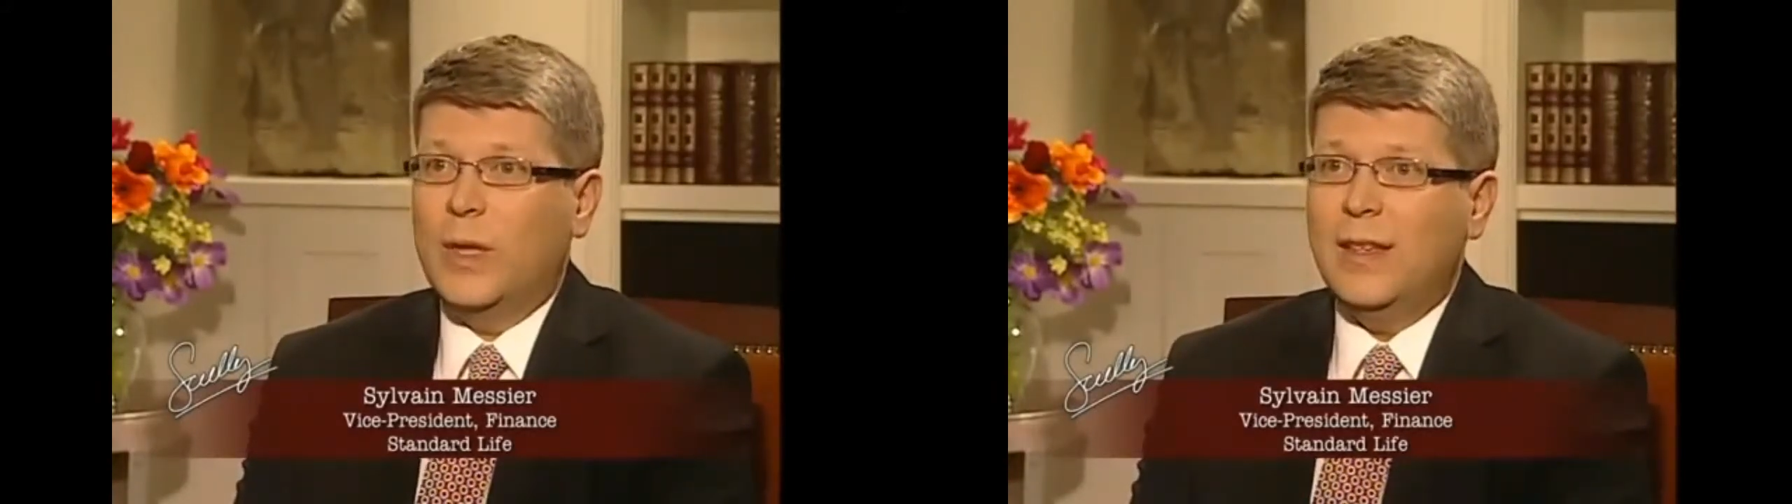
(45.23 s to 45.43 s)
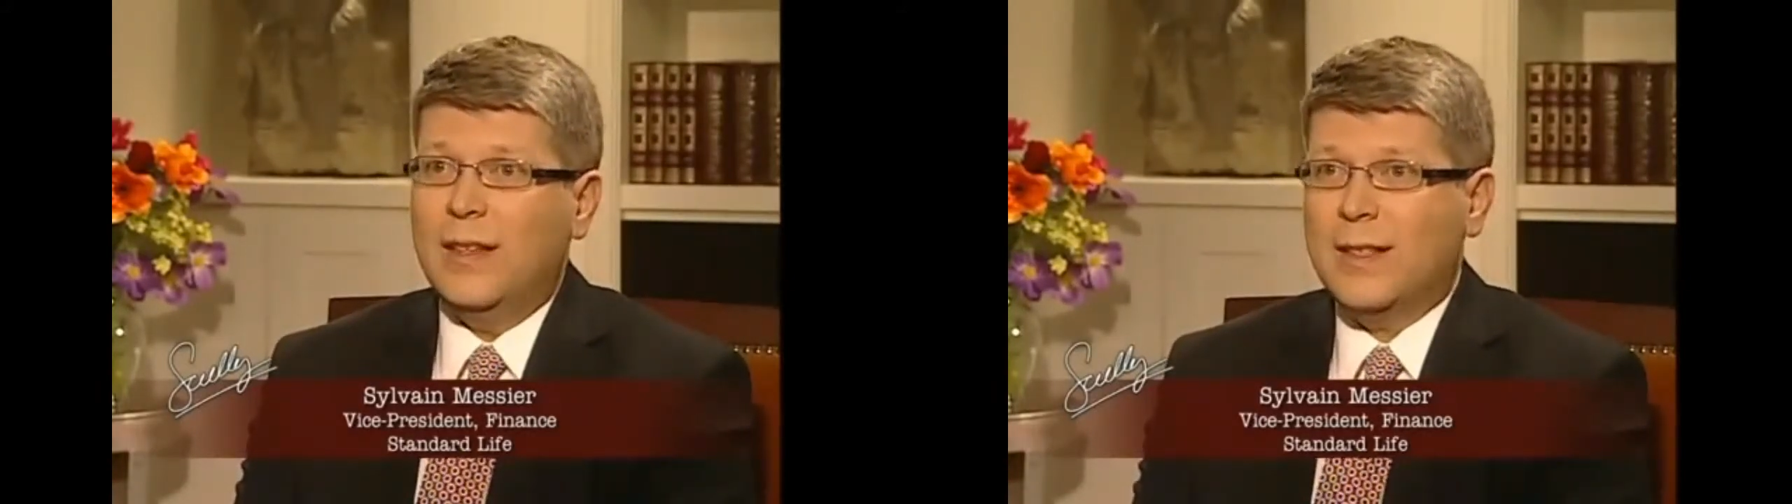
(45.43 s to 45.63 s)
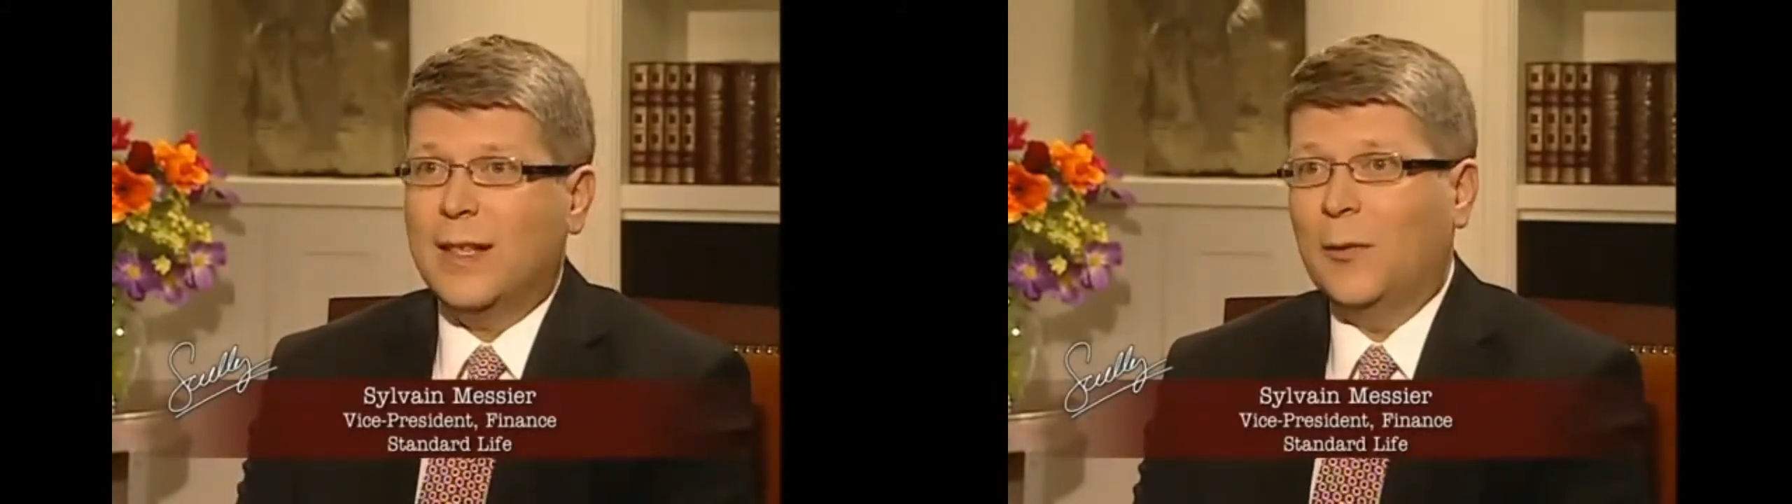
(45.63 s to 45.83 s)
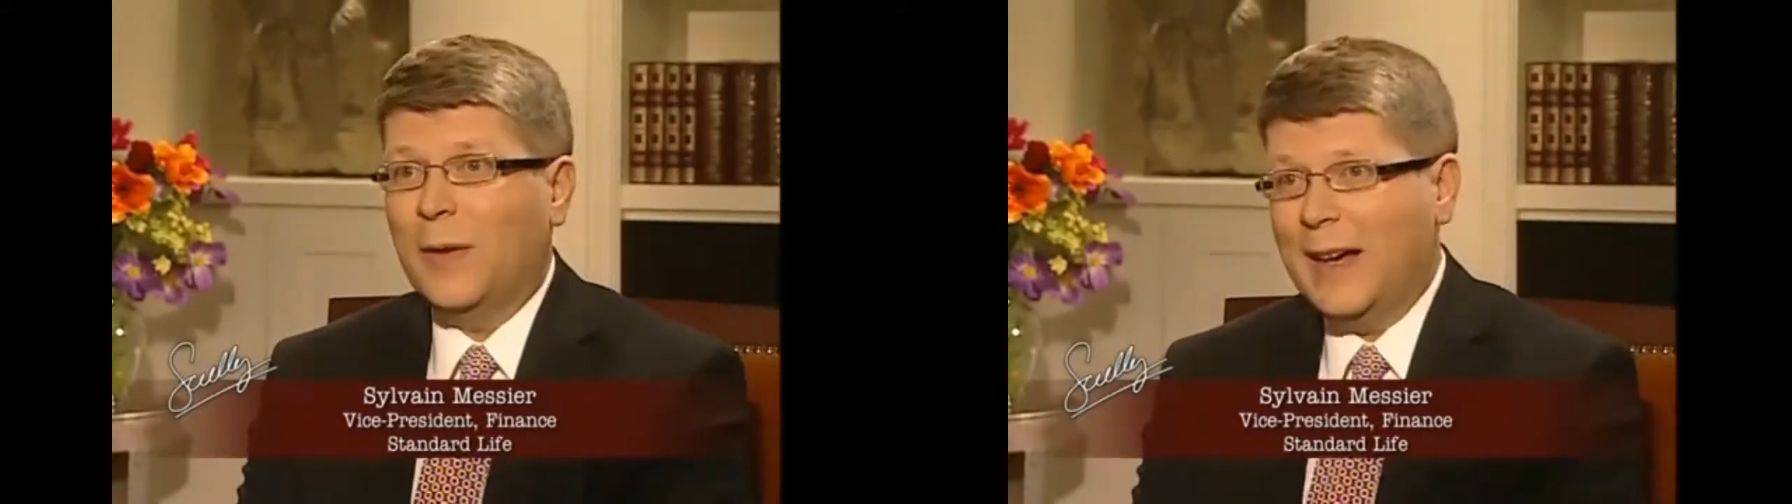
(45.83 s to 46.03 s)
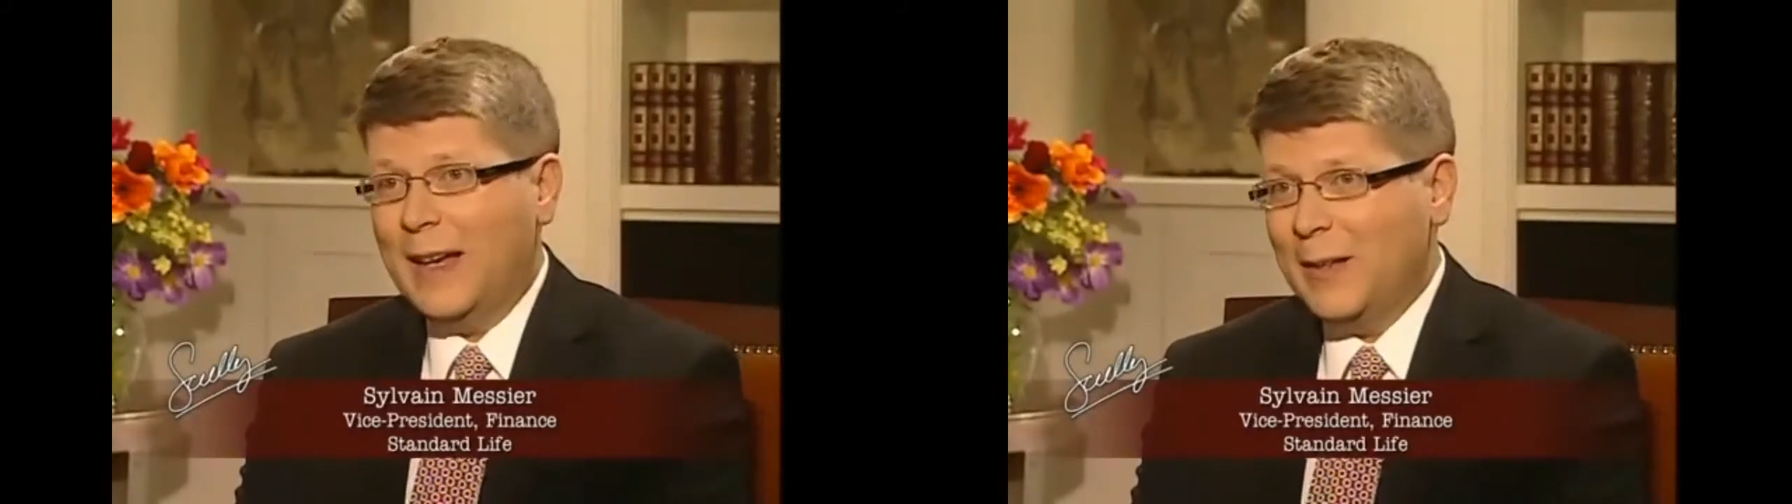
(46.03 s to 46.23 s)
we instead
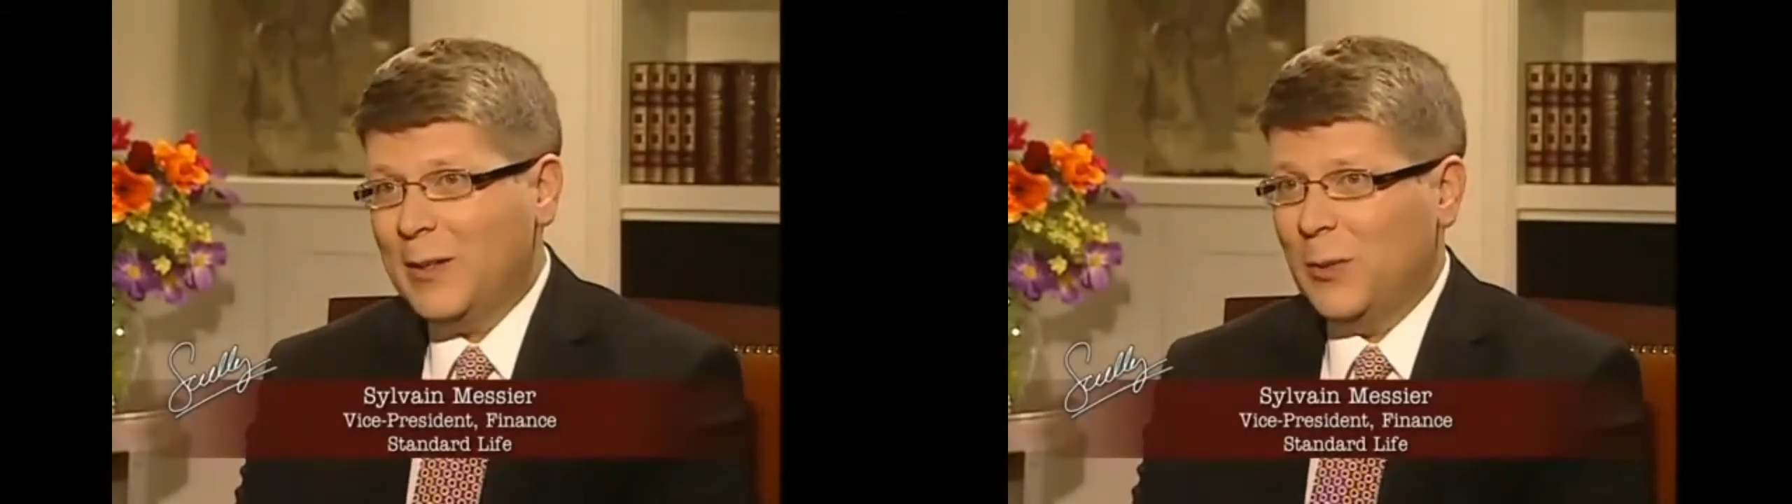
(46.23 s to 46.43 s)
of I.